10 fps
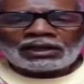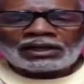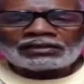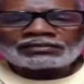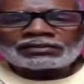
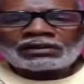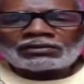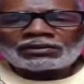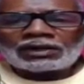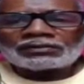And
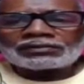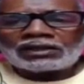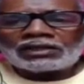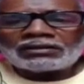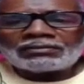so when I was
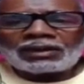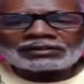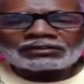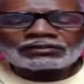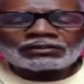telling you
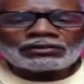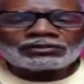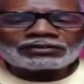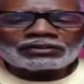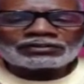about the
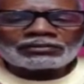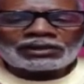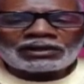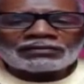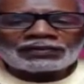school system
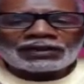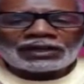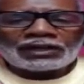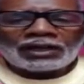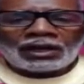and
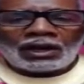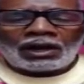everything,